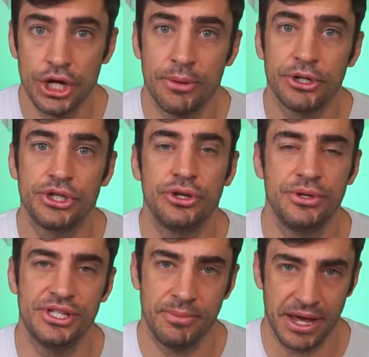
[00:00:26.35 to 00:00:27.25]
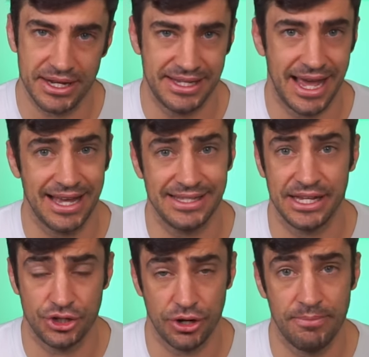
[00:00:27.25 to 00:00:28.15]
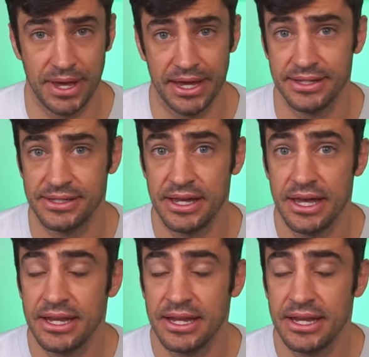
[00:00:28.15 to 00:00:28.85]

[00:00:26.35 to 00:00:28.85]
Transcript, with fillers: Number two is the amount of tax that Trump pays.